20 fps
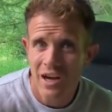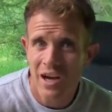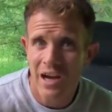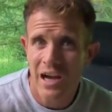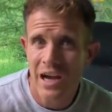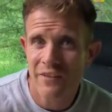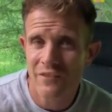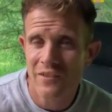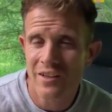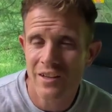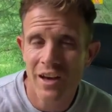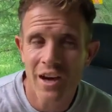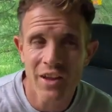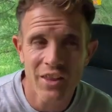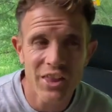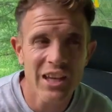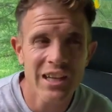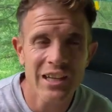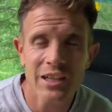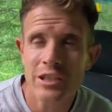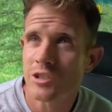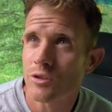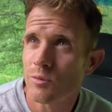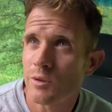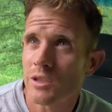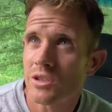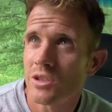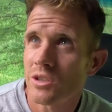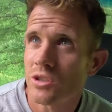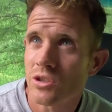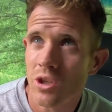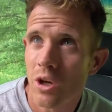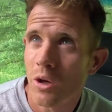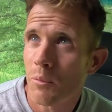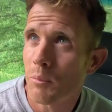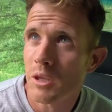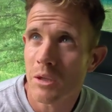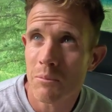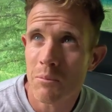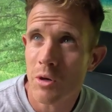I think Switzerland's got to
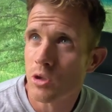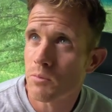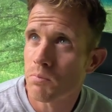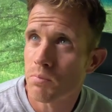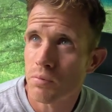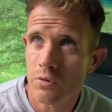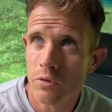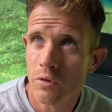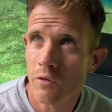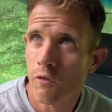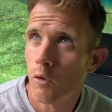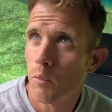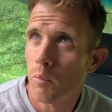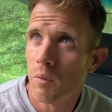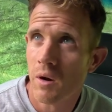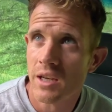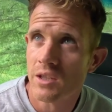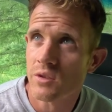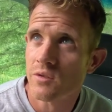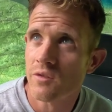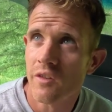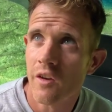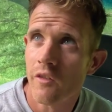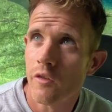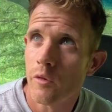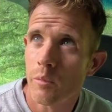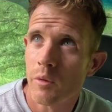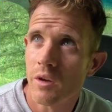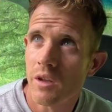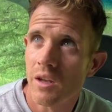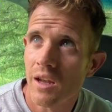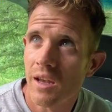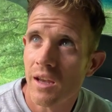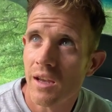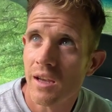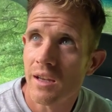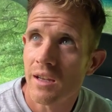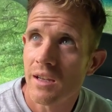be the most beautiful place we've ever been, eh?